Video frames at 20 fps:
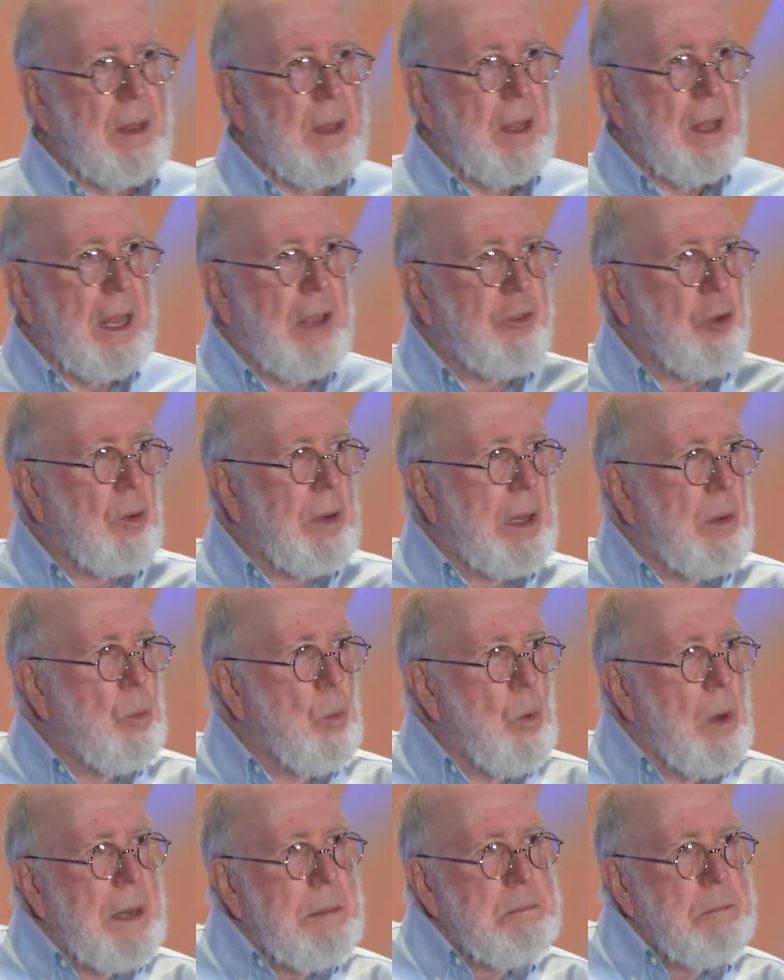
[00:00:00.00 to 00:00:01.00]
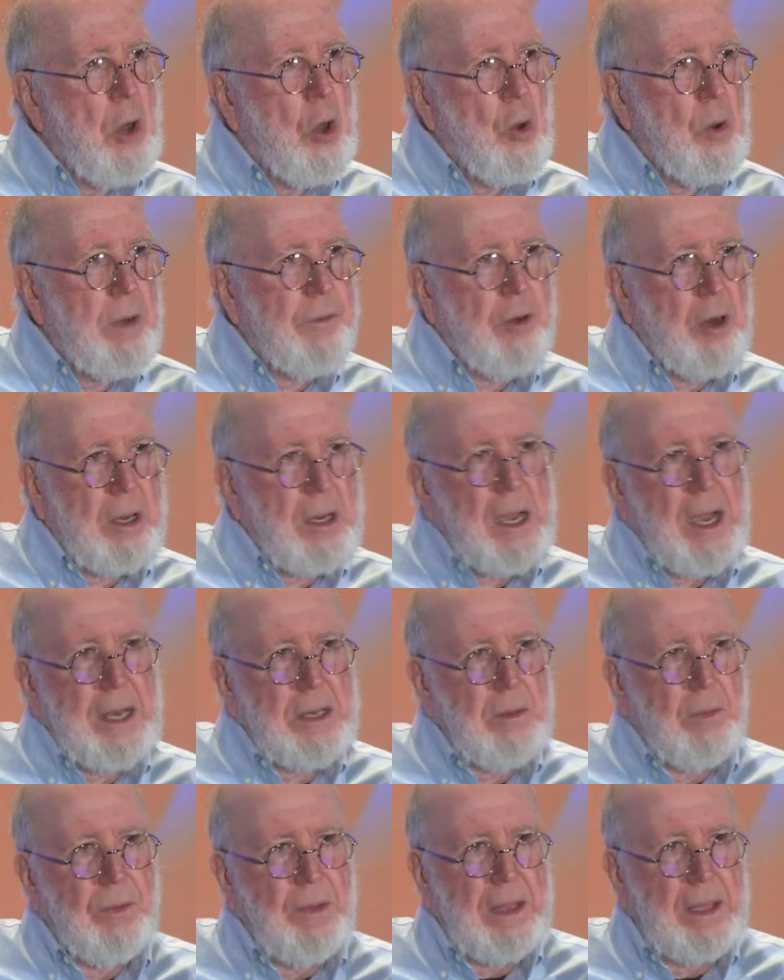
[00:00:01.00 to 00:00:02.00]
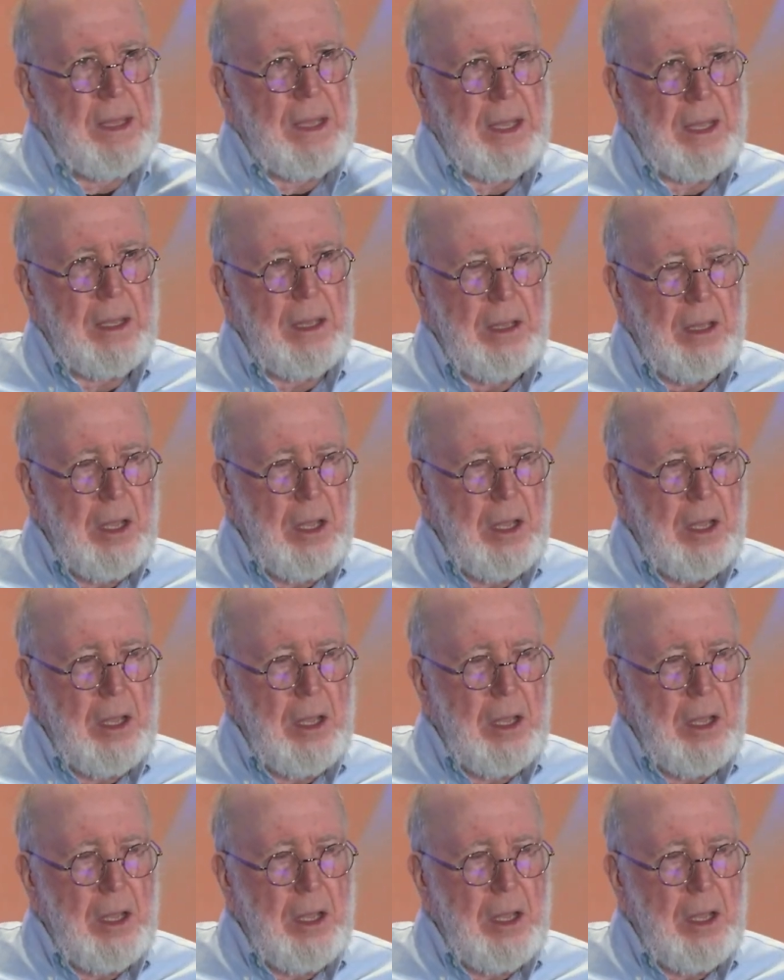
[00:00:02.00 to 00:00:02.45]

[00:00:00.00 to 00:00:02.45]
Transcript: It's only one mode of our kind of thinking.